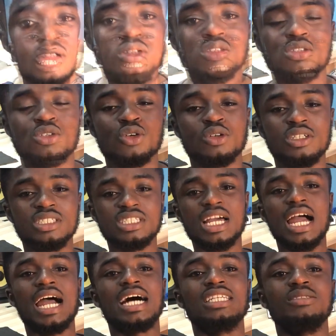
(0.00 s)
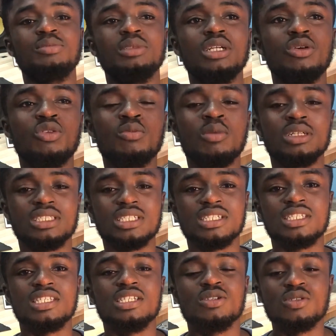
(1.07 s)
So this guy has been a
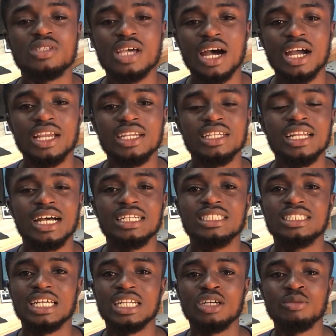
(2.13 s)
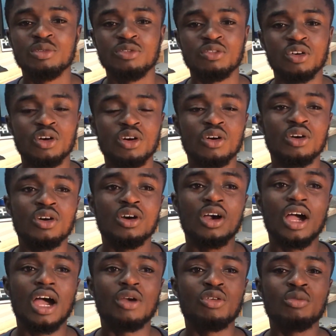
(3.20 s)
robotic tutor in Adisco before,
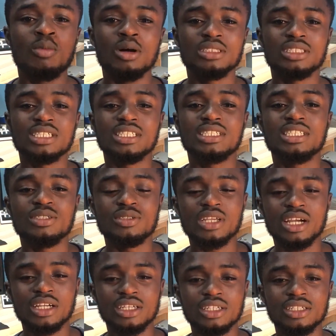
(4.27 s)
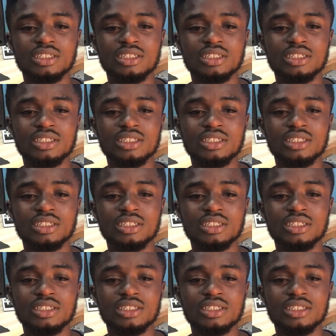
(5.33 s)
a robotics tutor